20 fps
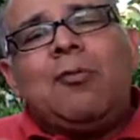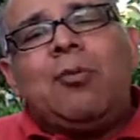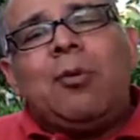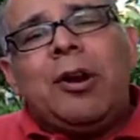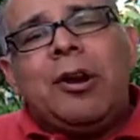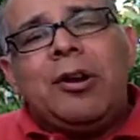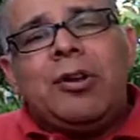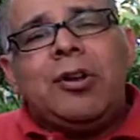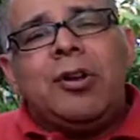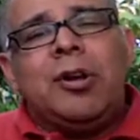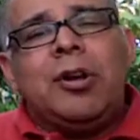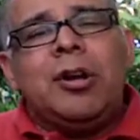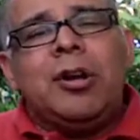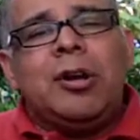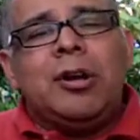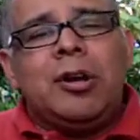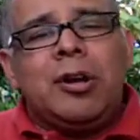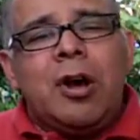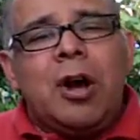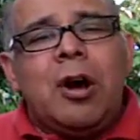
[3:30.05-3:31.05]
where you're going to
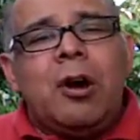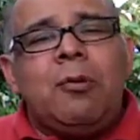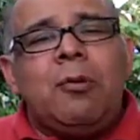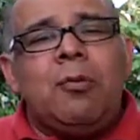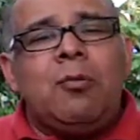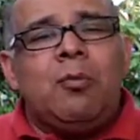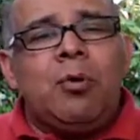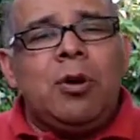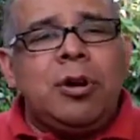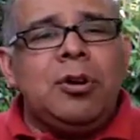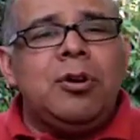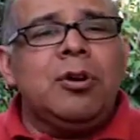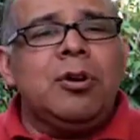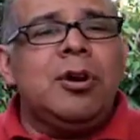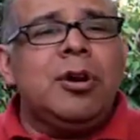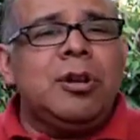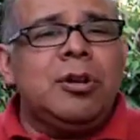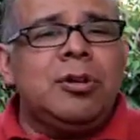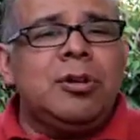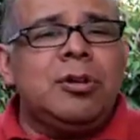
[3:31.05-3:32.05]
go and what you're
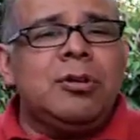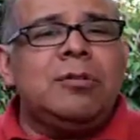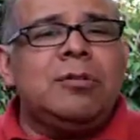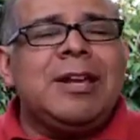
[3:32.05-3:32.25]
going to do,